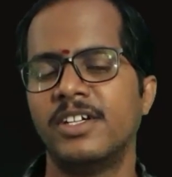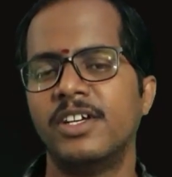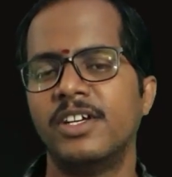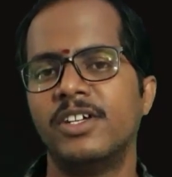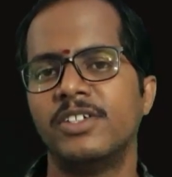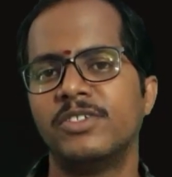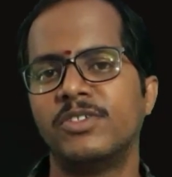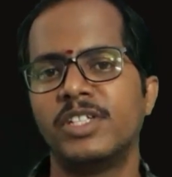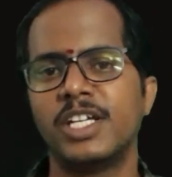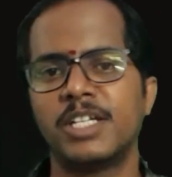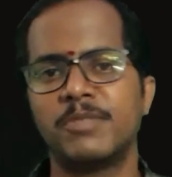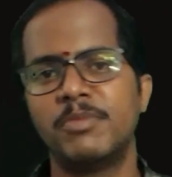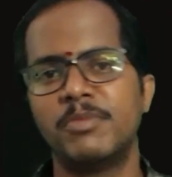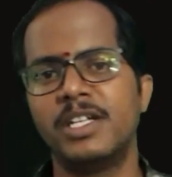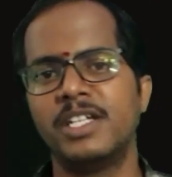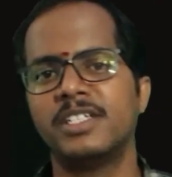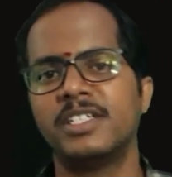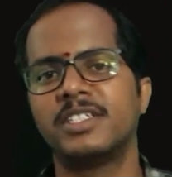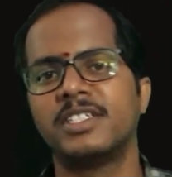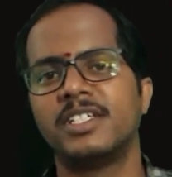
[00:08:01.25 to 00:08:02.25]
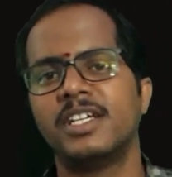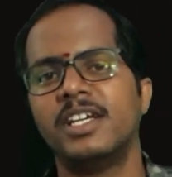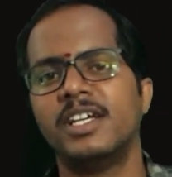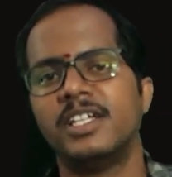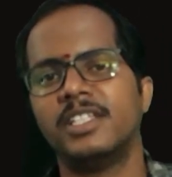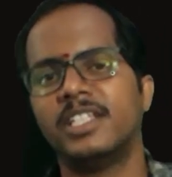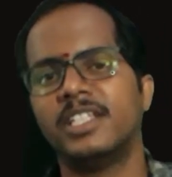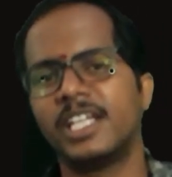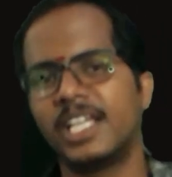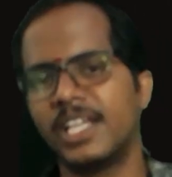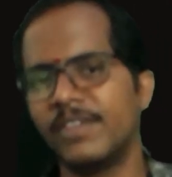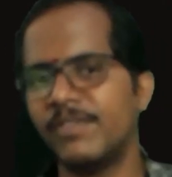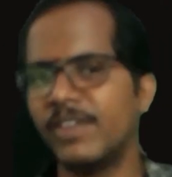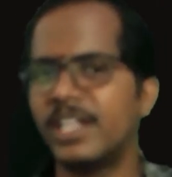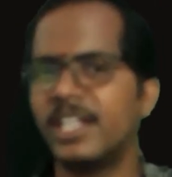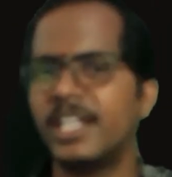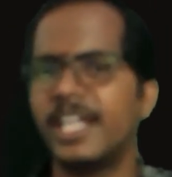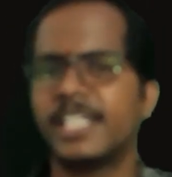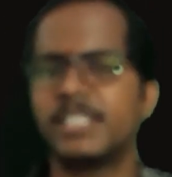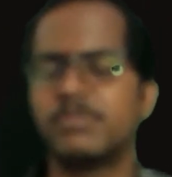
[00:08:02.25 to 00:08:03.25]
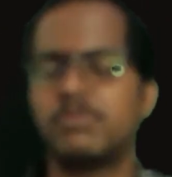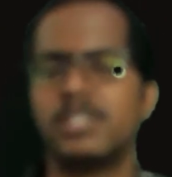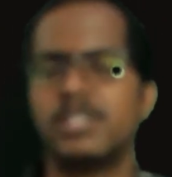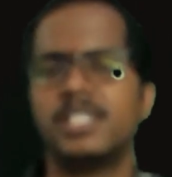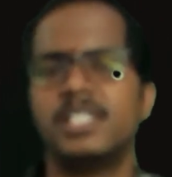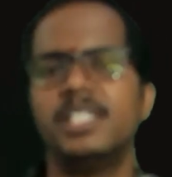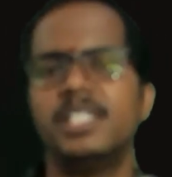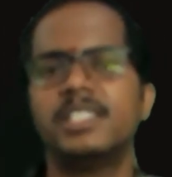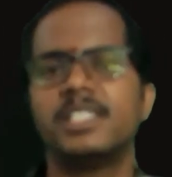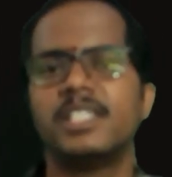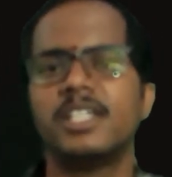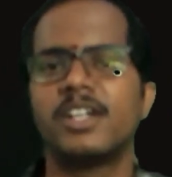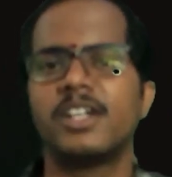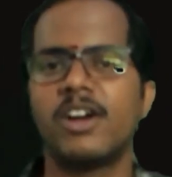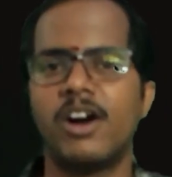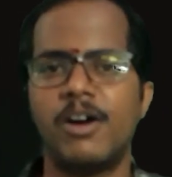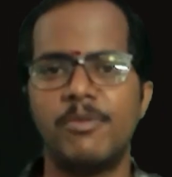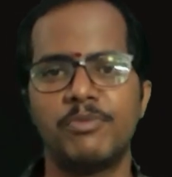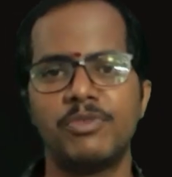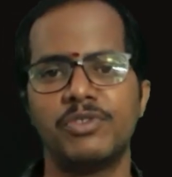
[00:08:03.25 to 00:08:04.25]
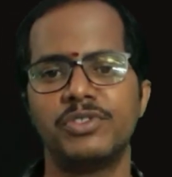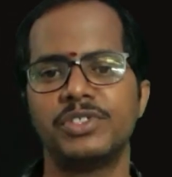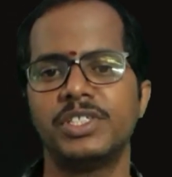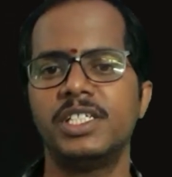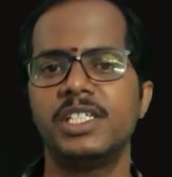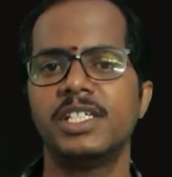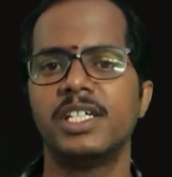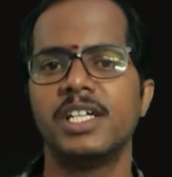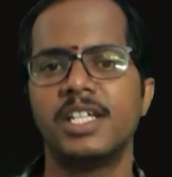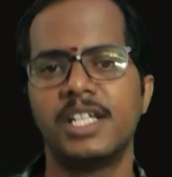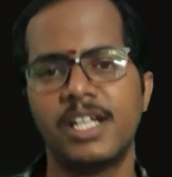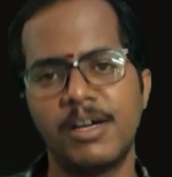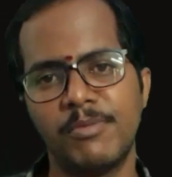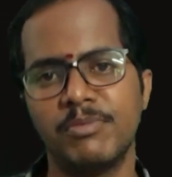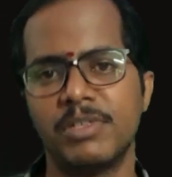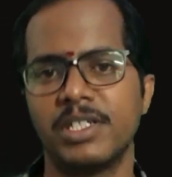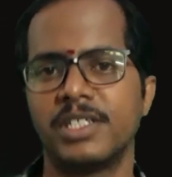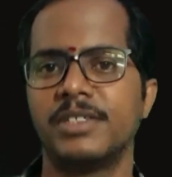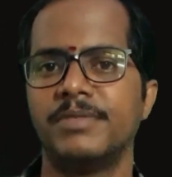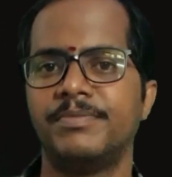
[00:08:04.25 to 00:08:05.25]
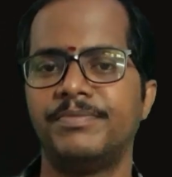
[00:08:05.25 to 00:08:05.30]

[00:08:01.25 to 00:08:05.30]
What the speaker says: So that means the given expression is composite numbers.